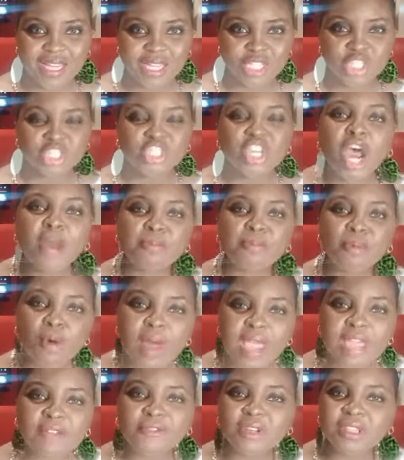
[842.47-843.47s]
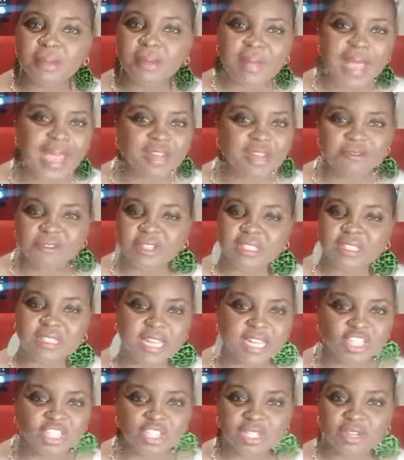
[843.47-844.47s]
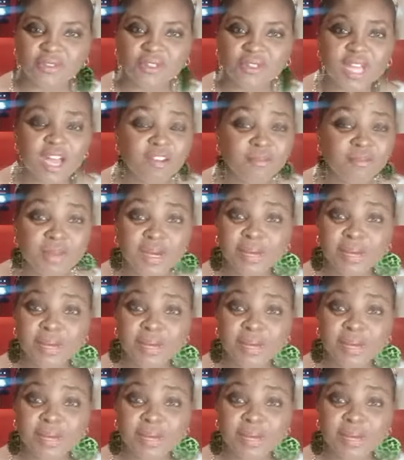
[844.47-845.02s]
Start praying for the manifestation of love,